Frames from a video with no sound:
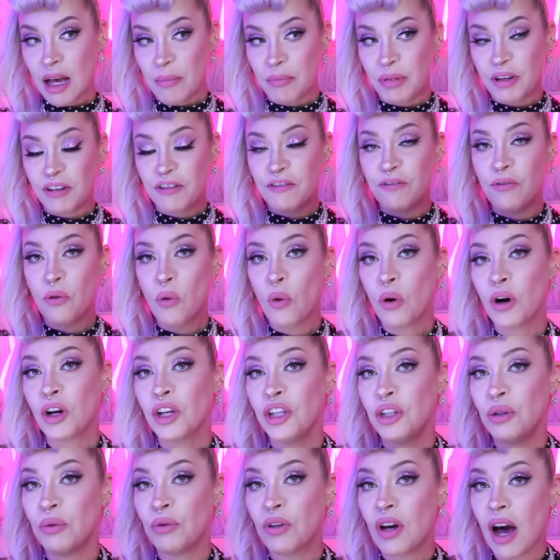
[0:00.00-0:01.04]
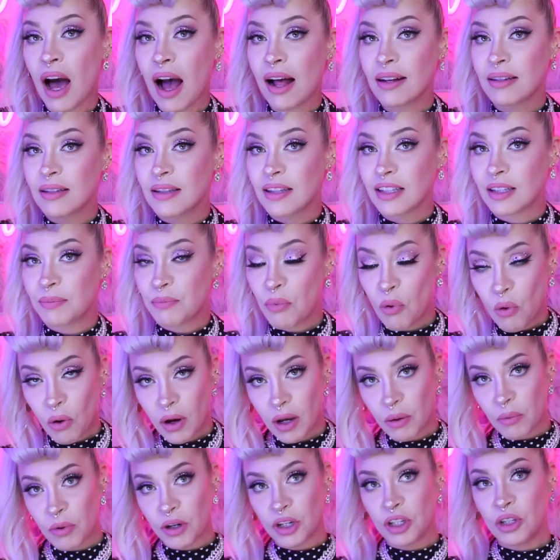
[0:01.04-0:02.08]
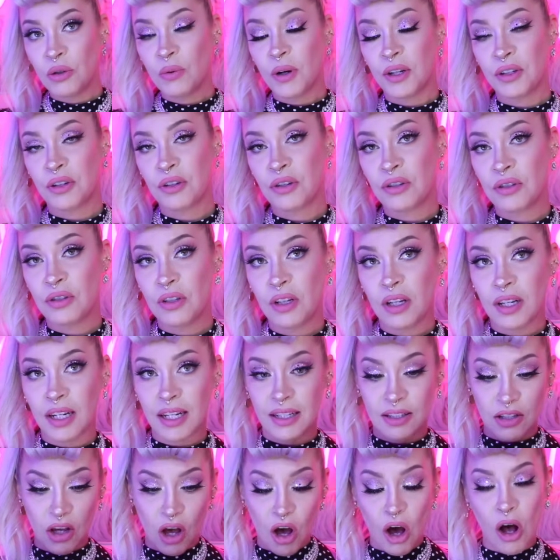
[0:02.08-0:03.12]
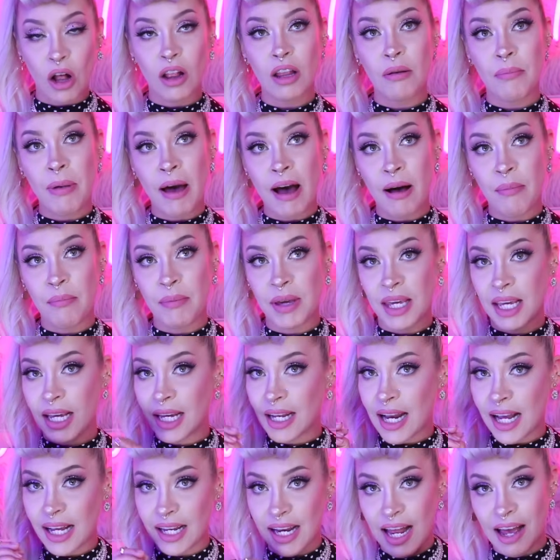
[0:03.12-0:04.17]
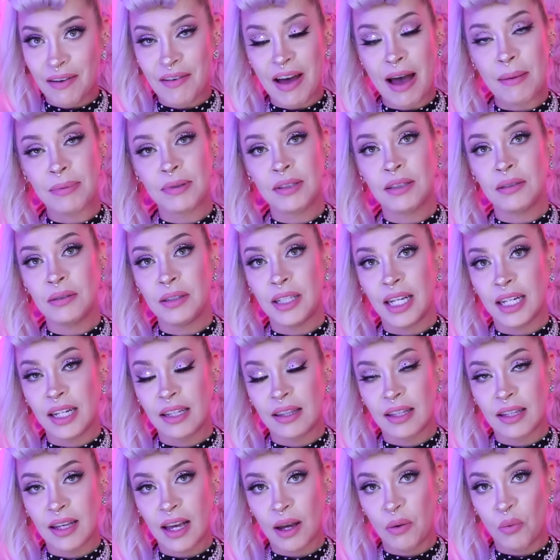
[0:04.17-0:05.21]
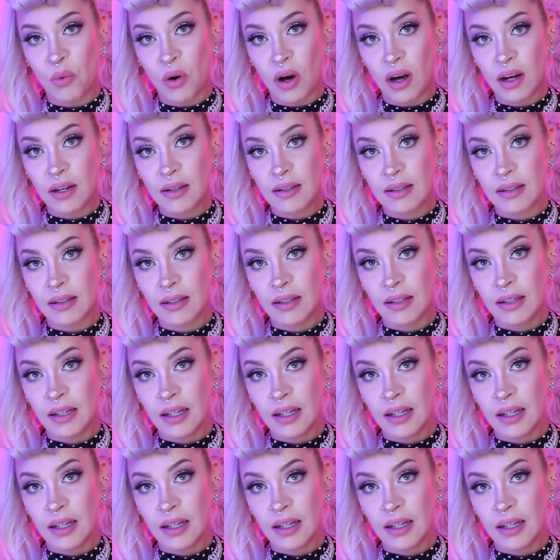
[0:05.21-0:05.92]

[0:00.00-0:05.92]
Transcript: Before you got to this point where you understood it's all about me and I can have absolutely anything I want,